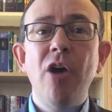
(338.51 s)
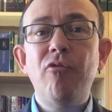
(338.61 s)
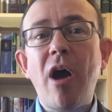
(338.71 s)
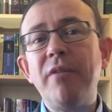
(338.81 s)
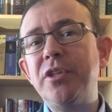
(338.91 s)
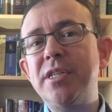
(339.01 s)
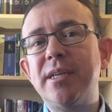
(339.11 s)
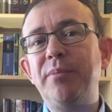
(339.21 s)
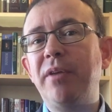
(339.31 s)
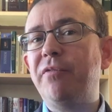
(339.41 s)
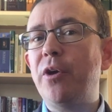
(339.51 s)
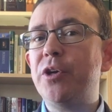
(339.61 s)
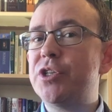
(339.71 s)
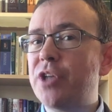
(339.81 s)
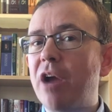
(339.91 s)
rather than something
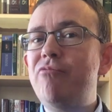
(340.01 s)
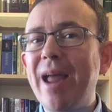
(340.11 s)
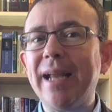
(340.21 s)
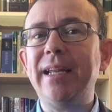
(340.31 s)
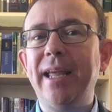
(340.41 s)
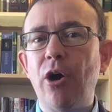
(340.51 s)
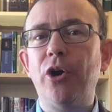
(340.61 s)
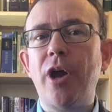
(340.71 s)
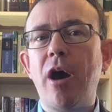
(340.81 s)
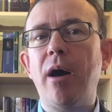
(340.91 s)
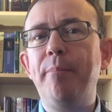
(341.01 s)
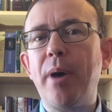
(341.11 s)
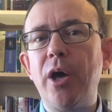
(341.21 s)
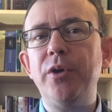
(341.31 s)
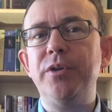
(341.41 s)
focused directly on our
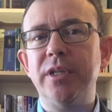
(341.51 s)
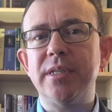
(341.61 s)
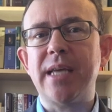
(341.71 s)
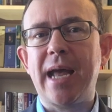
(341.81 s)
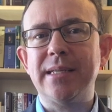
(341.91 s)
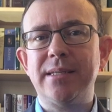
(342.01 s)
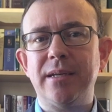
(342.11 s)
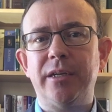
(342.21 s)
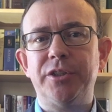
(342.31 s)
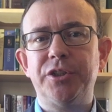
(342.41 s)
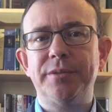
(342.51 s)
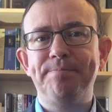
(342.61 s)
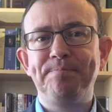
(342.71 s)
opponents as such